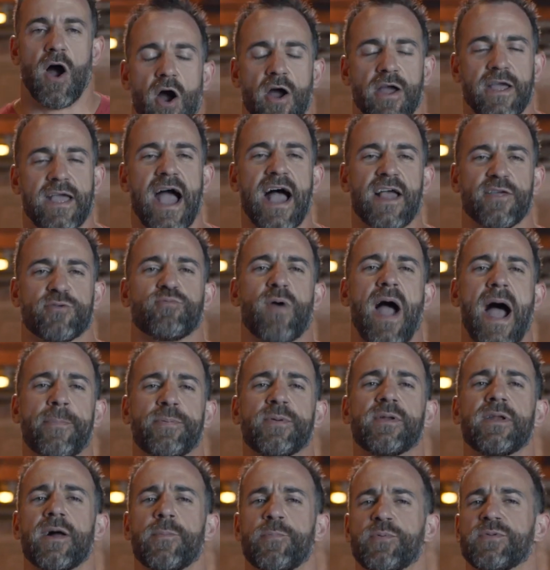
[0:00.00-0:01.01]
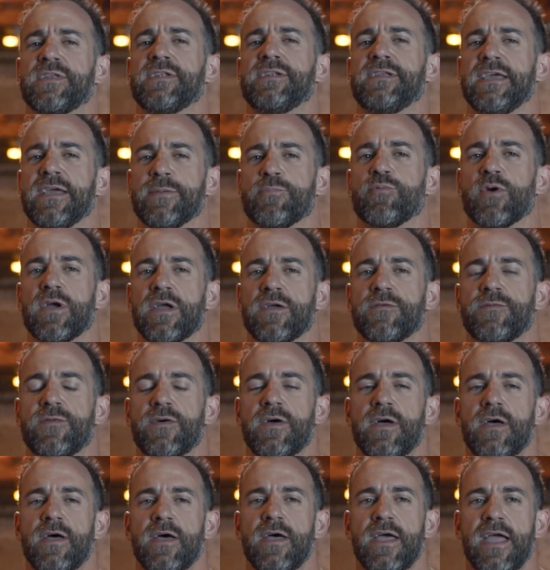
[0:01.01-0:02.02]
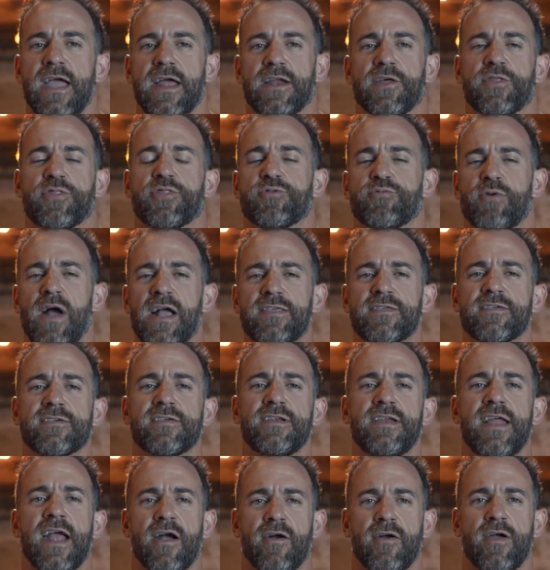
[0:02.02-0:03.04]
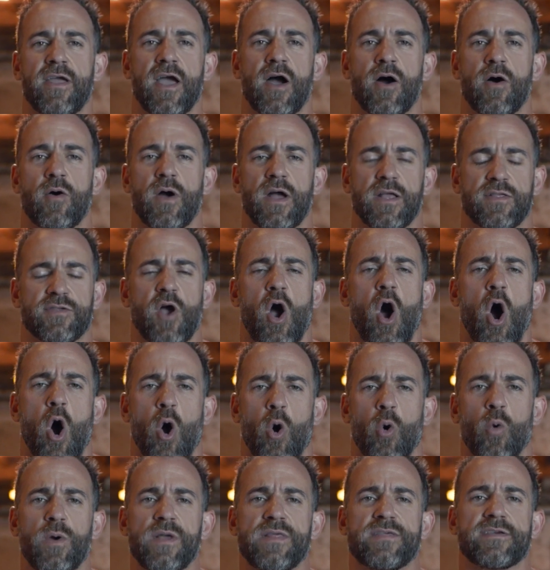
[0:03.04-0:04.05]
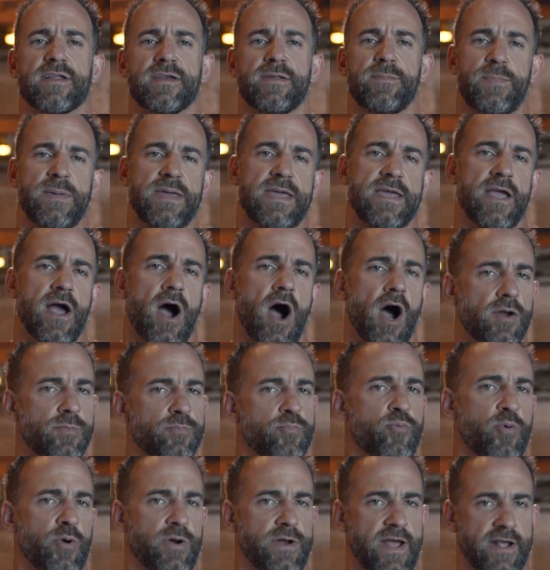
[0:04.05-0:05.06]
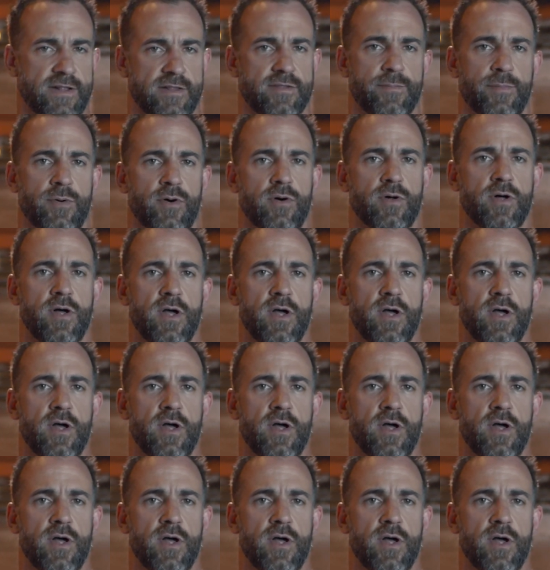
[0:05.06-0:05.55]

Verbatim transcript: All right, guys, wrapping it up with the debrief. In a threat scenario, it's always going to be unpredictable.